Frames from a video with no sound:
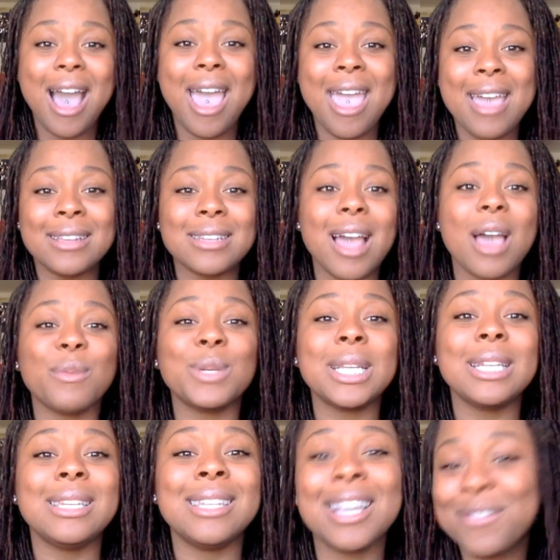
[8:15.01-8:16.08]
and I would
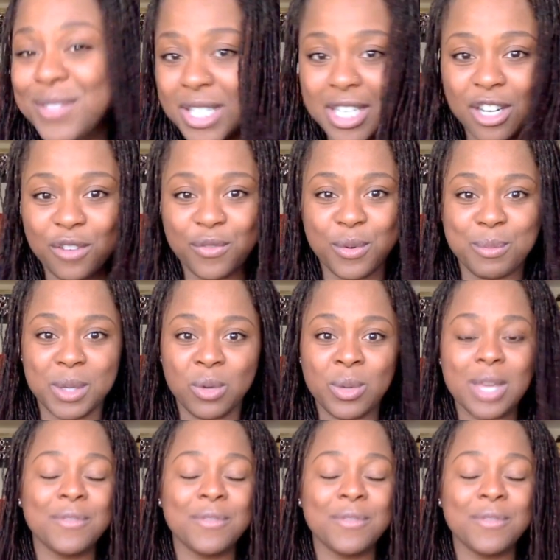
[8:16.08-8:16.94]
love to hear from you.